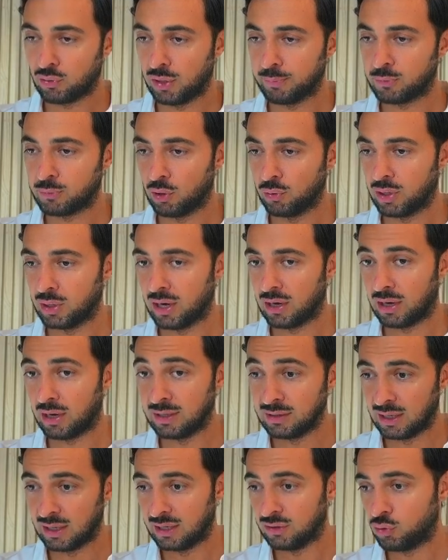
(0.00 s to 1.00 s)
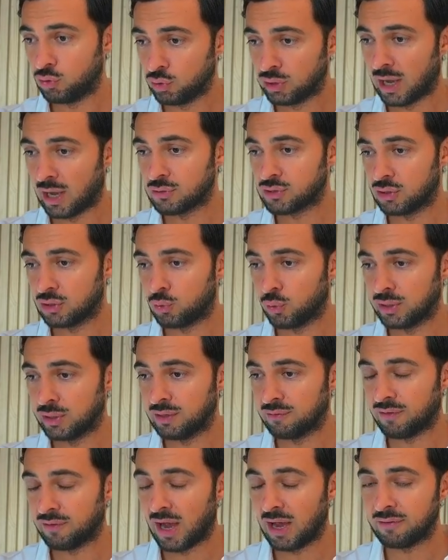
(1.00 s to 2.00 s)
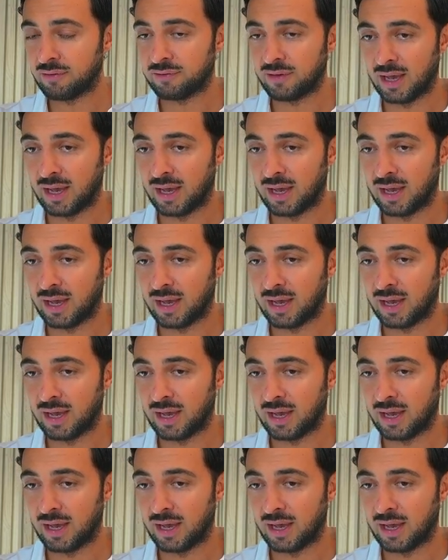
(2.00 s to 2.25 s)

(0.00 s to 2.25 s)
year in 2025.